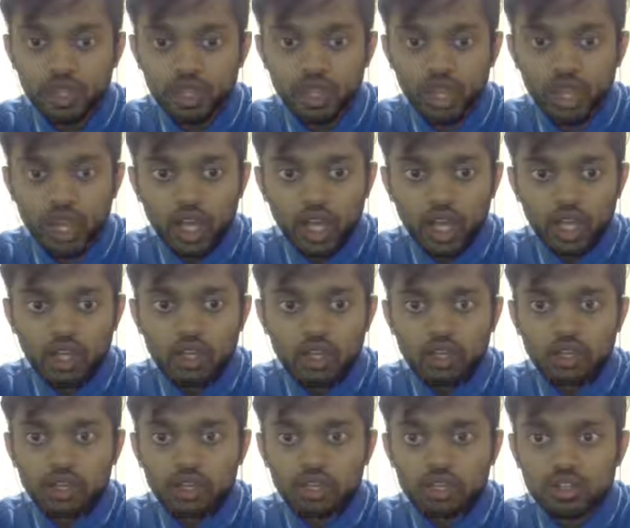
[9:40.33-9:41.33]
and
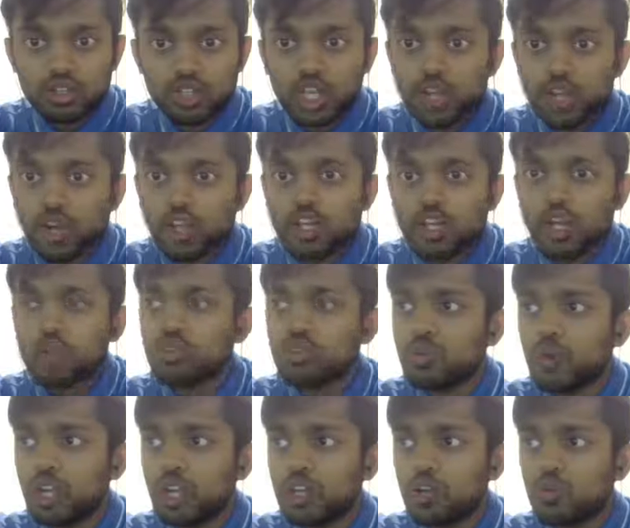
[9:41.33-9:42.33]
they grinded out the
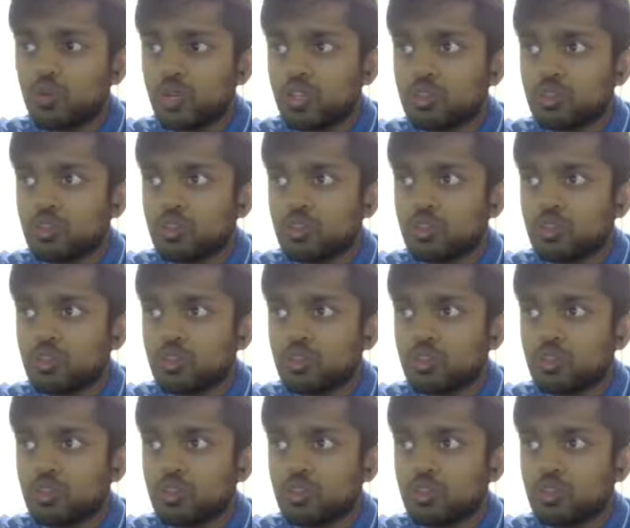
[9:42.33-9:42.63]
1-0 win.